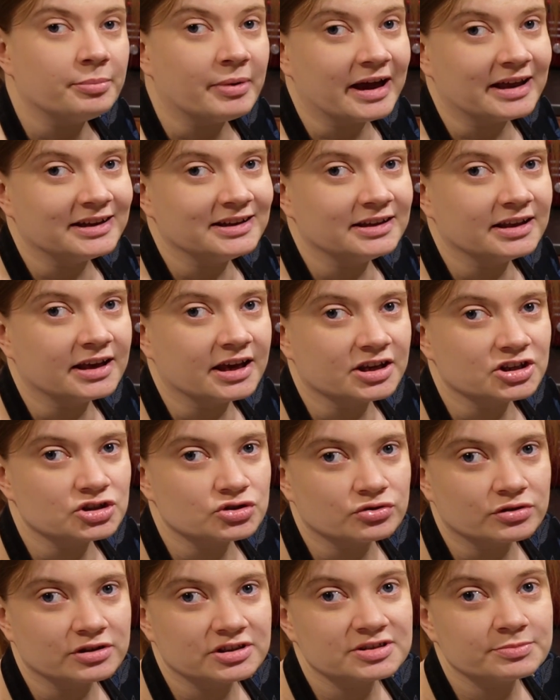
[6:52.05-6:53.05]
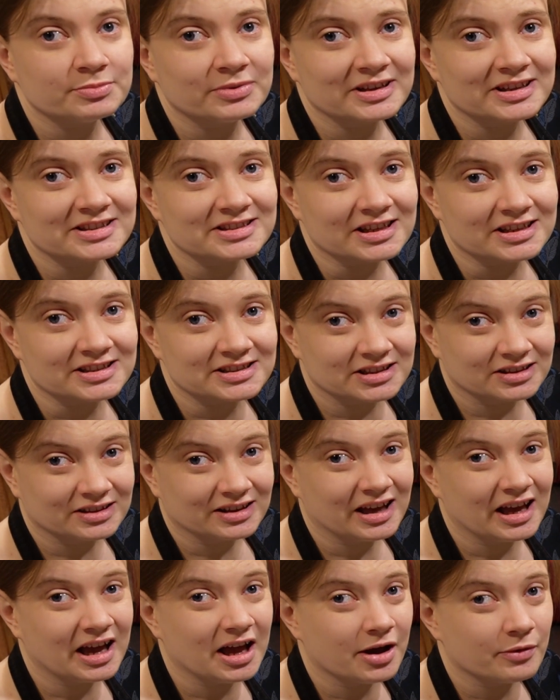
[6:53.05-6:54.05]
adding extras because I still
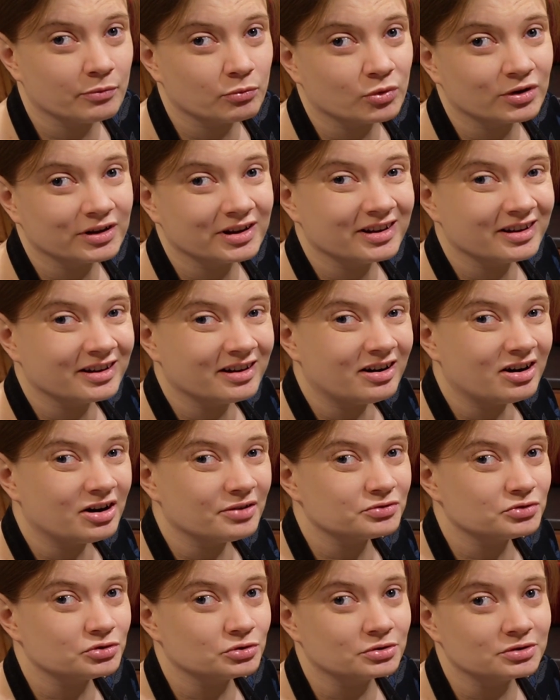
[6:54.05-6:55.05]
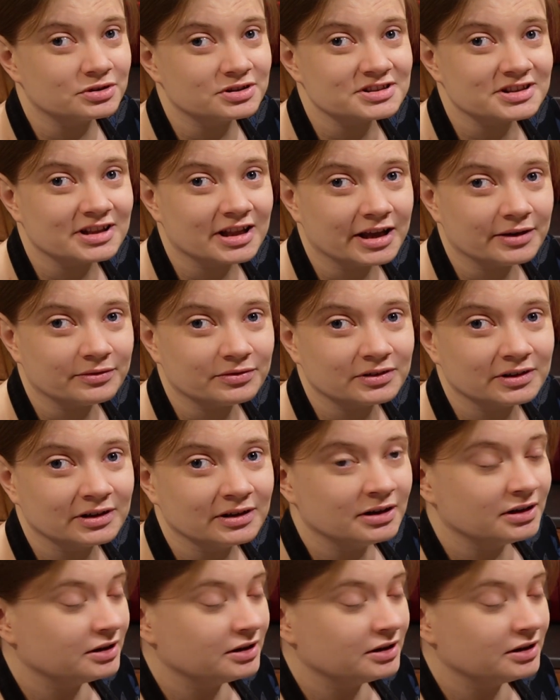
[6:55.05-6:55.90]
have 1.5 drawers left.